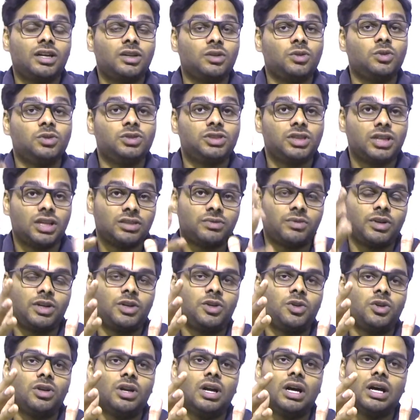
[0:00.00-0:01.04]
and Gujarat were
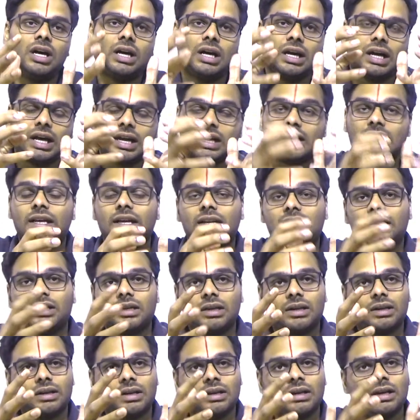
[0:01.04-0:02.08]
earlier
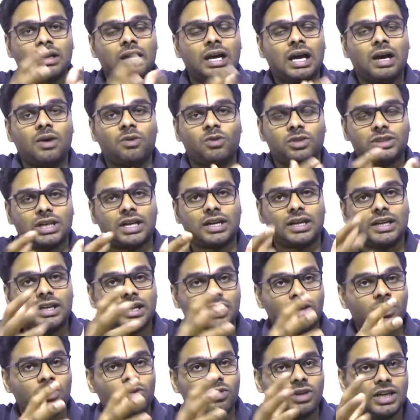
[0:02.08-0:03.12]

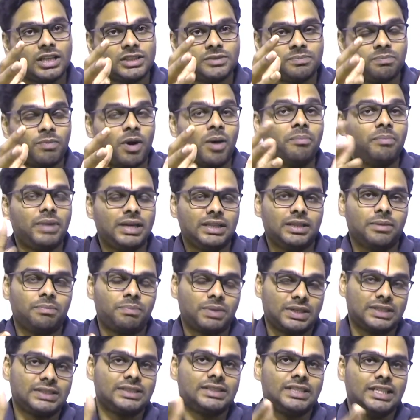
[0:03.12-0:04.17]
known as Bombay, the
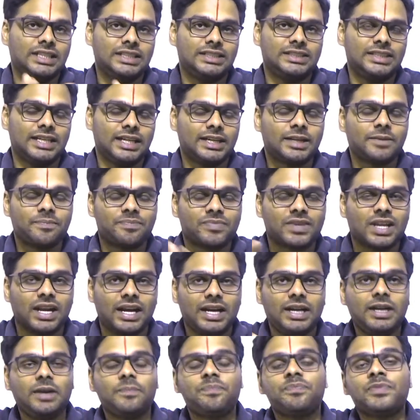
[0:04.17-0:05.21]
princely state,
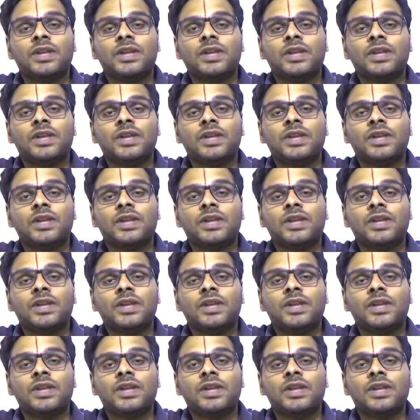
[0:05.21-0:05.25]
right?